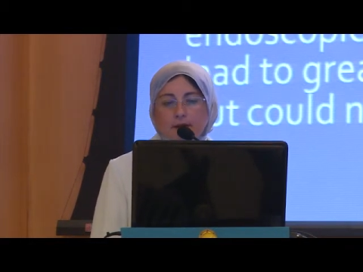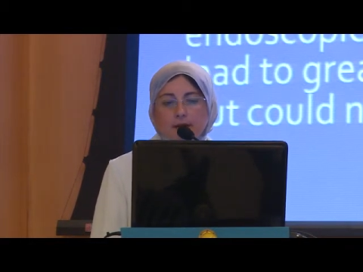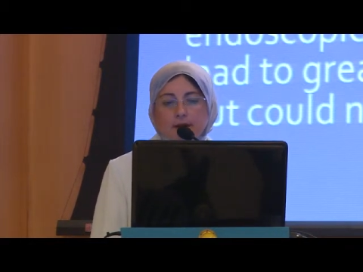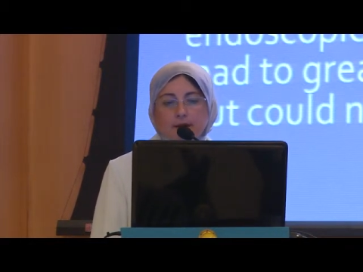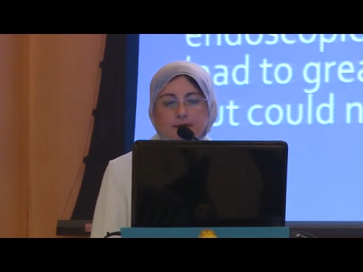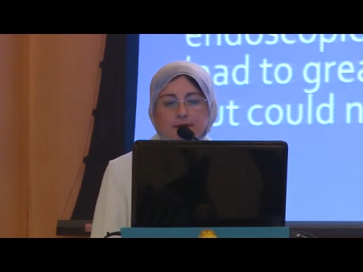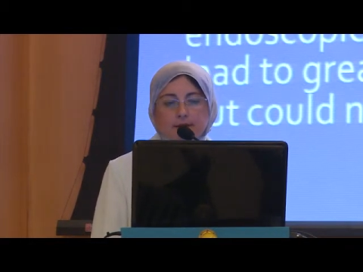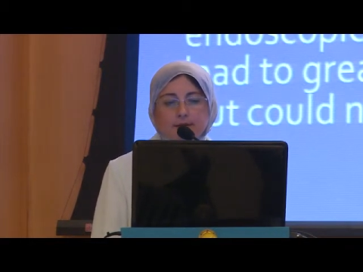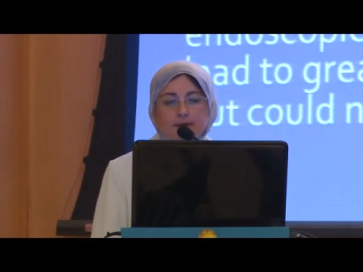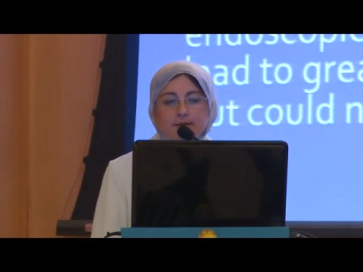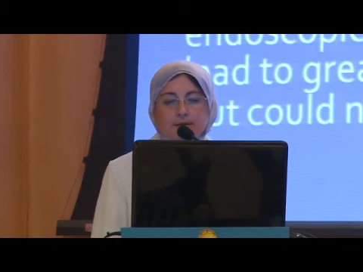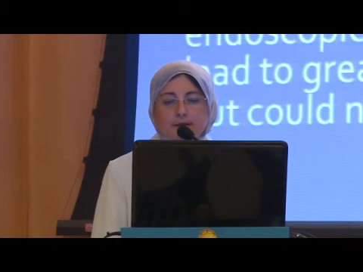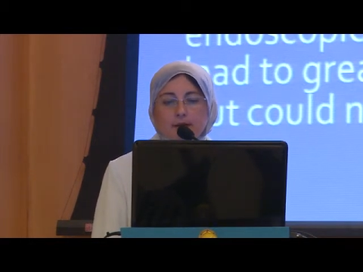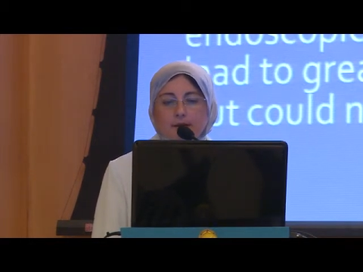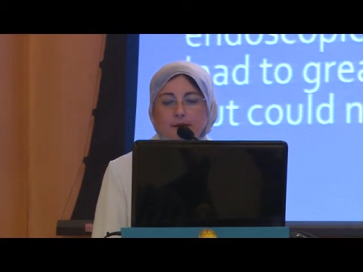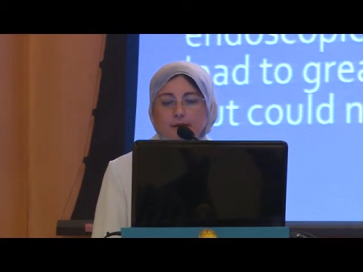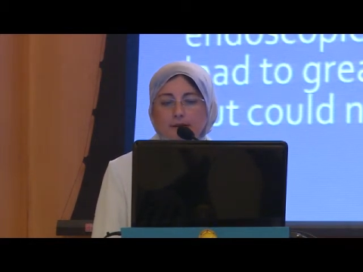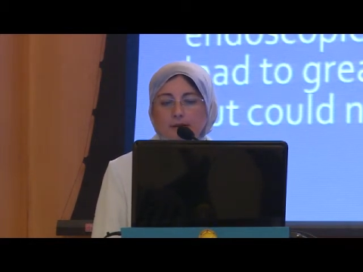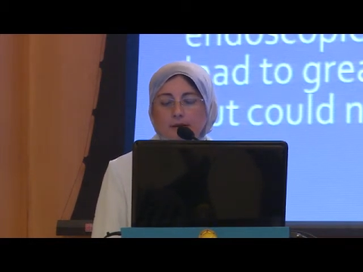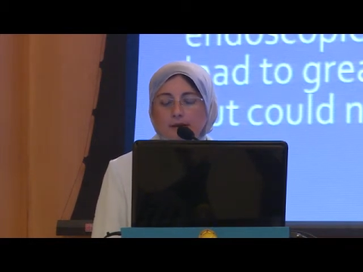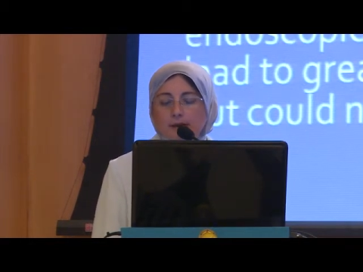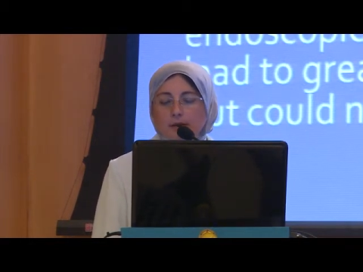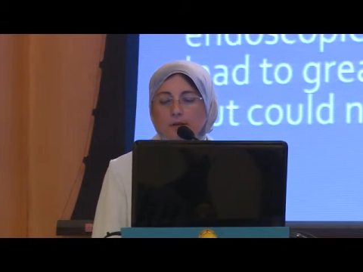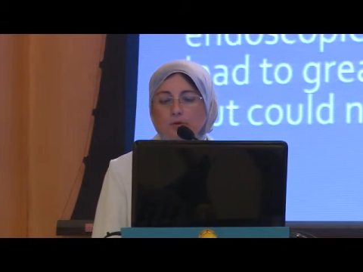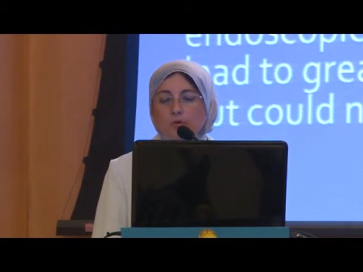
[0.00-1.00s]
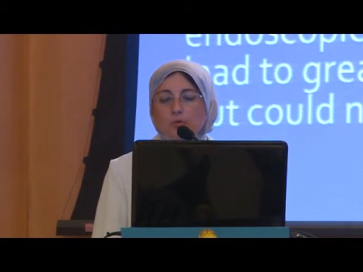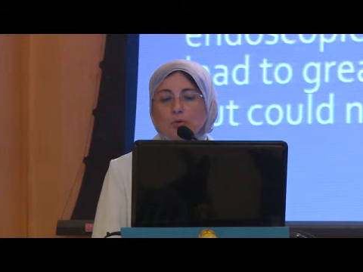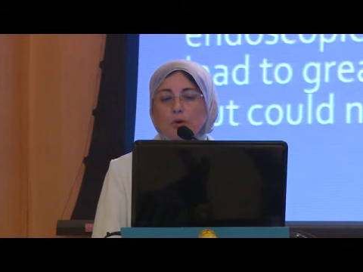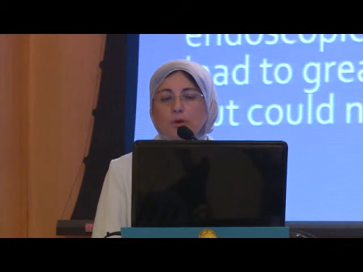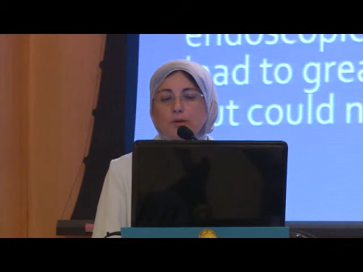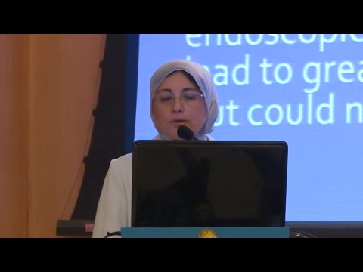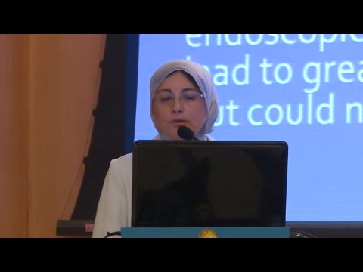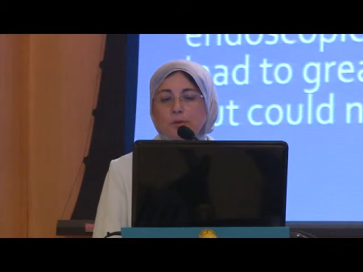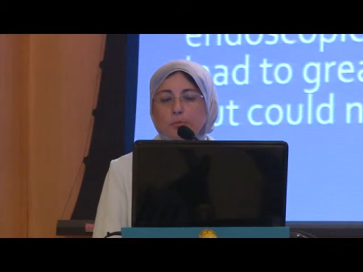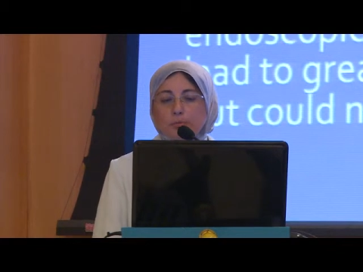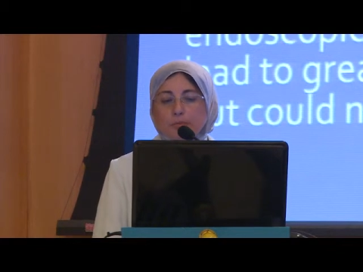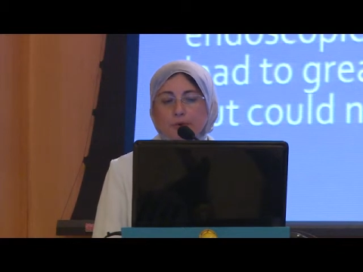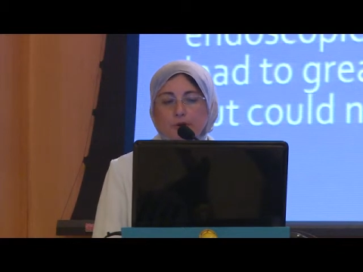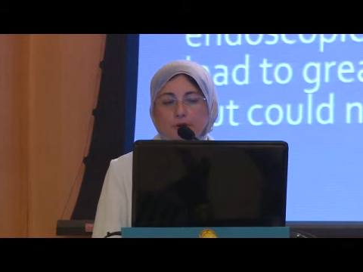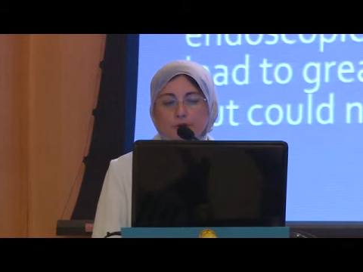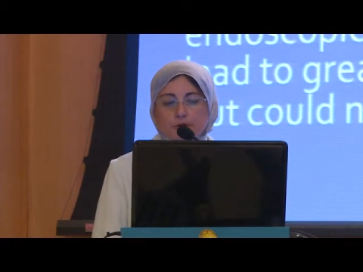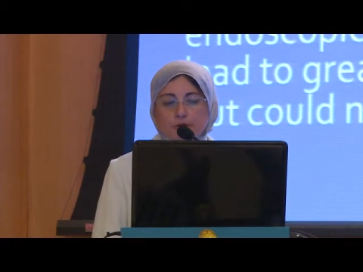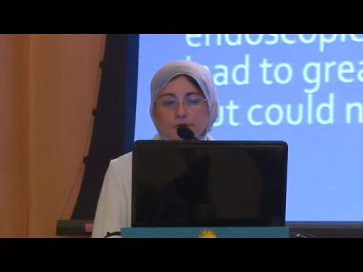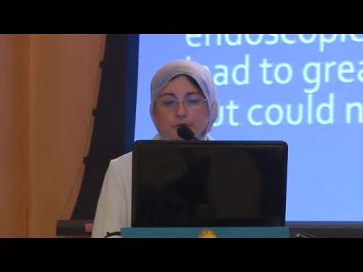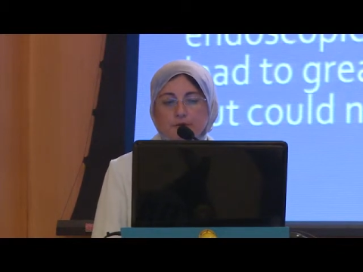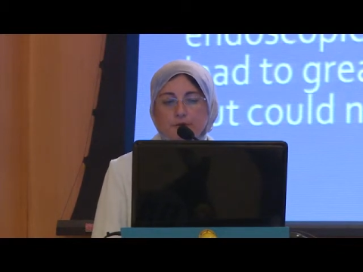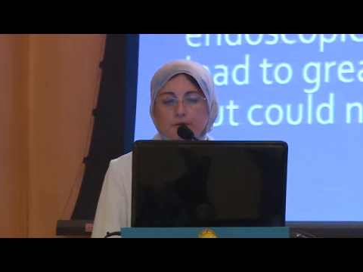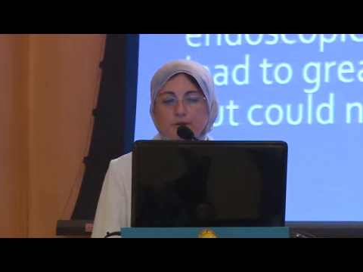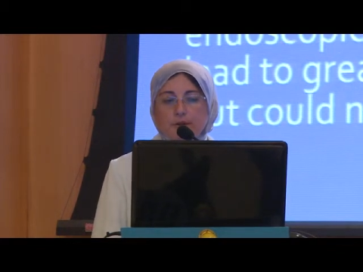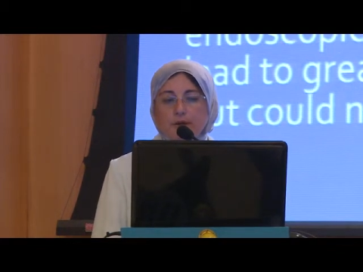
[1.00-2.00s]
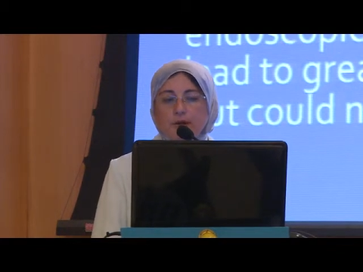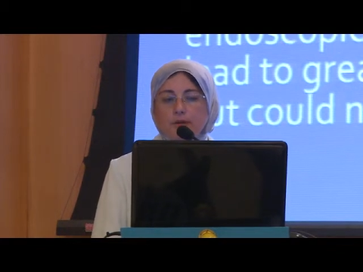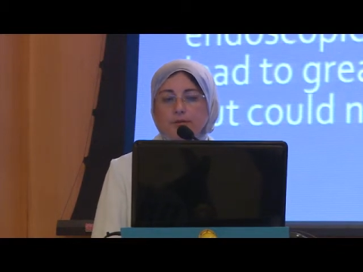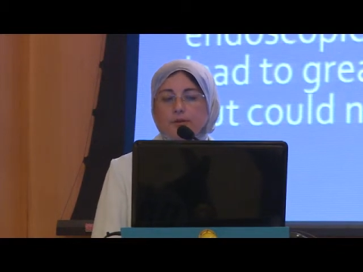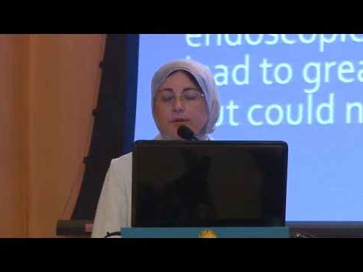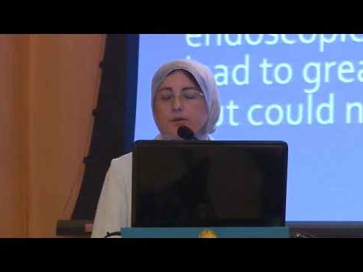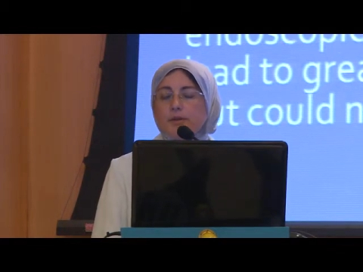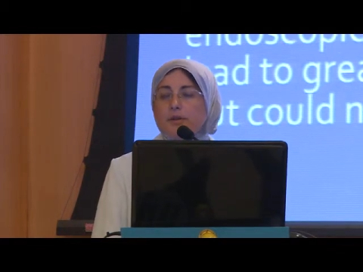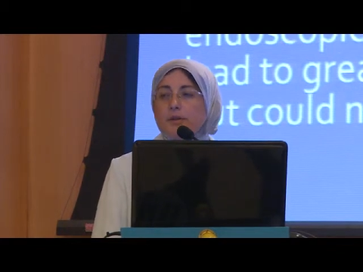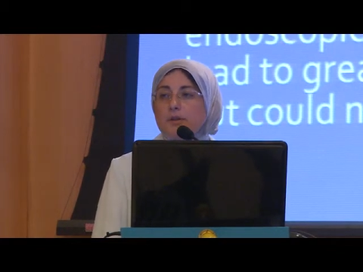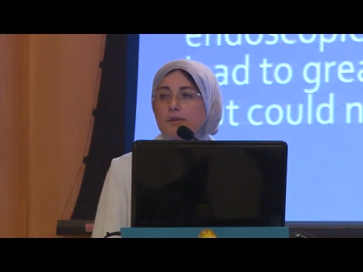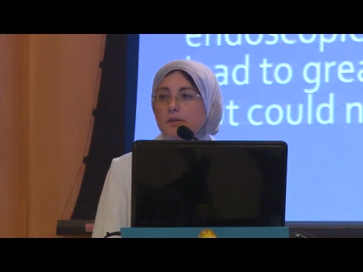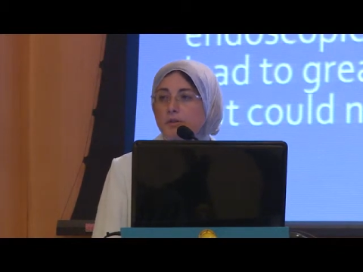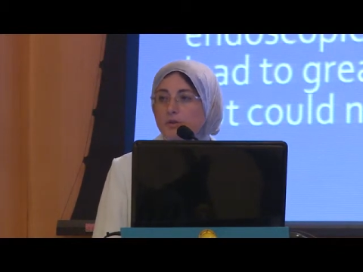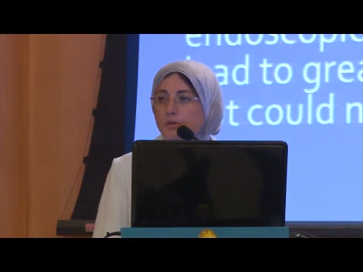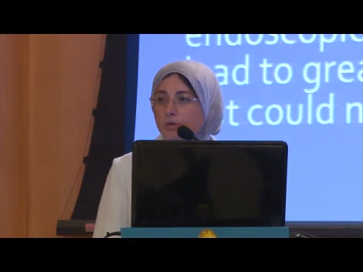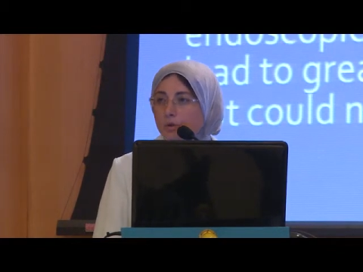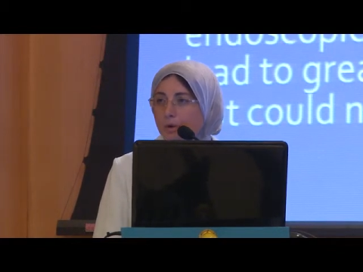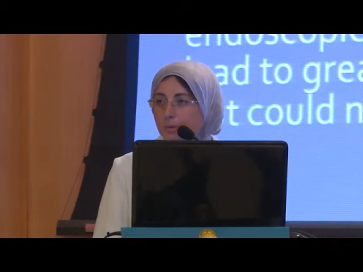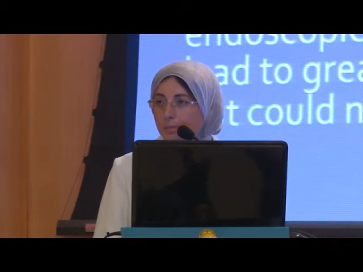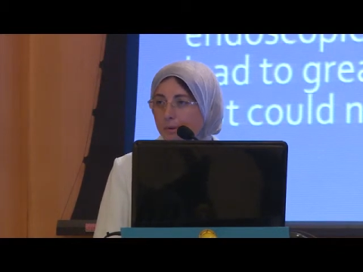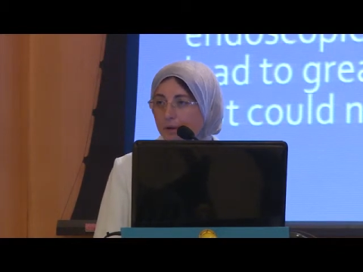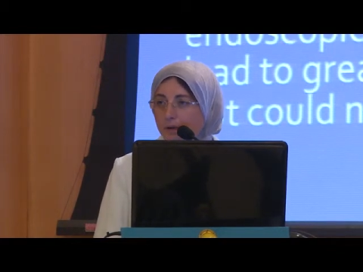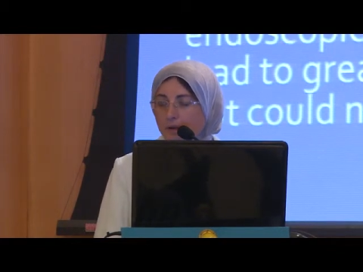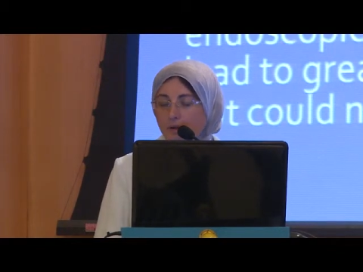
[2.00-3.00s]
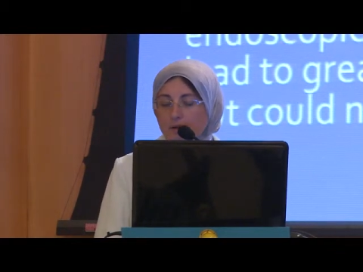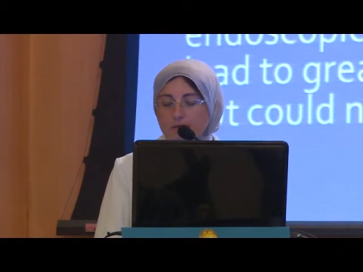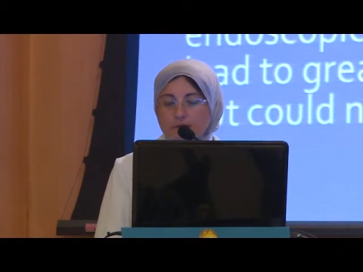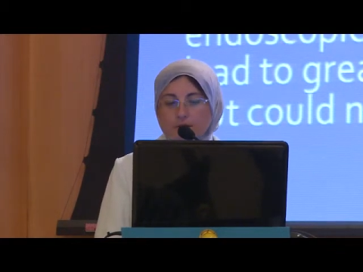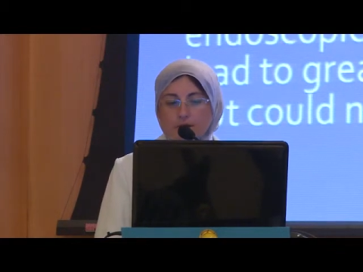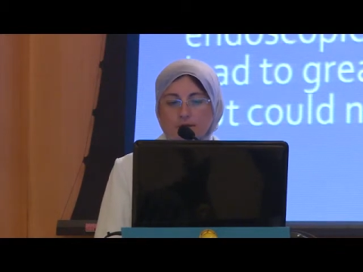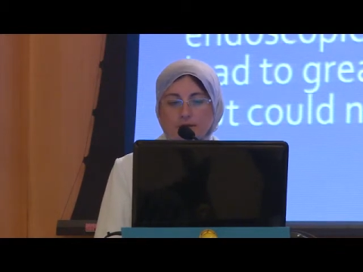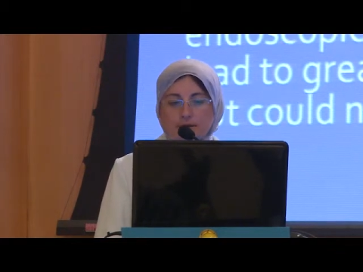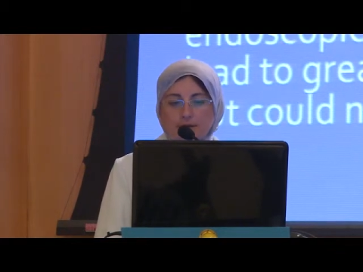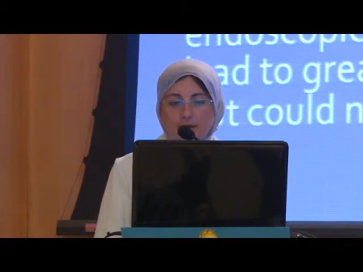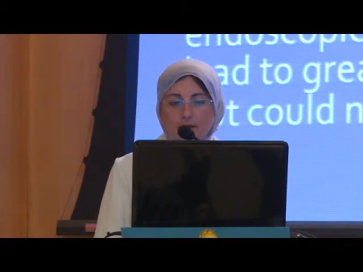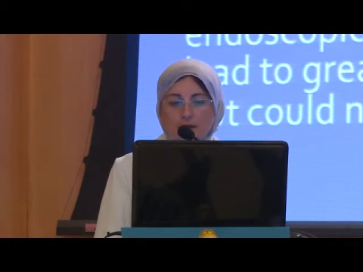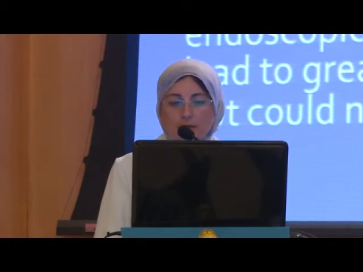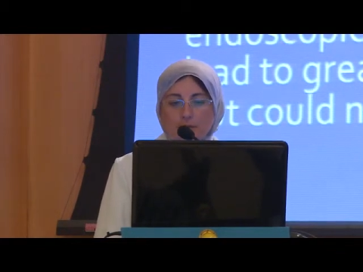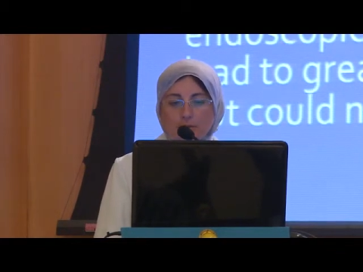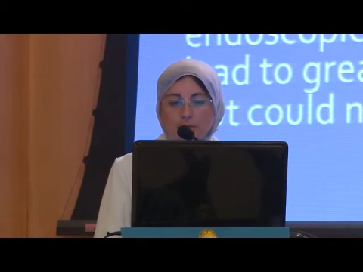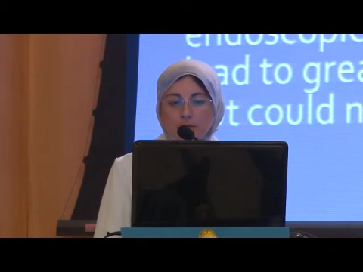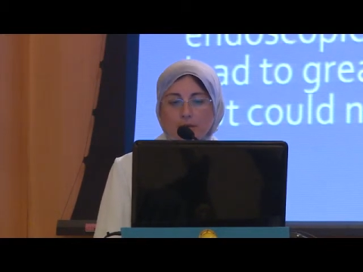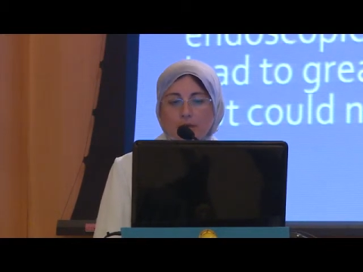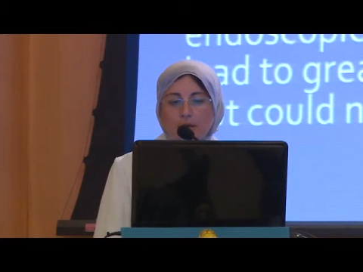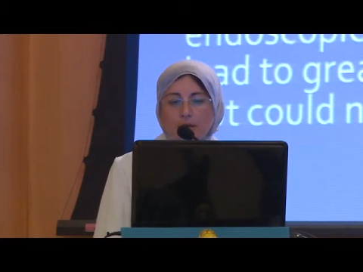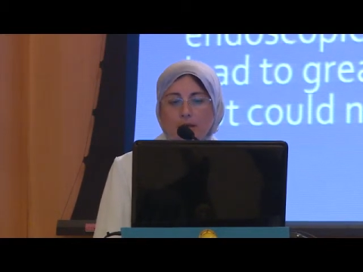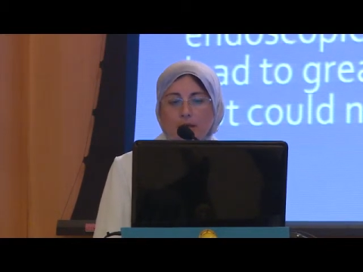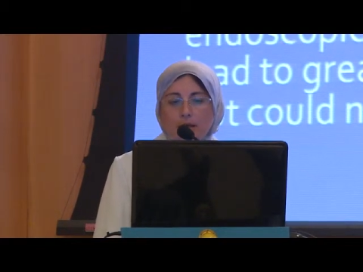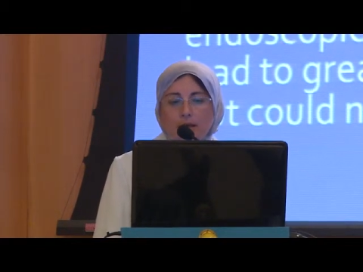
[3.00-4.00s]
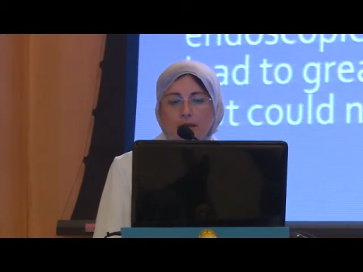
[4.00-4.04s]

it is done in 200 patients under endoscopic ultrasound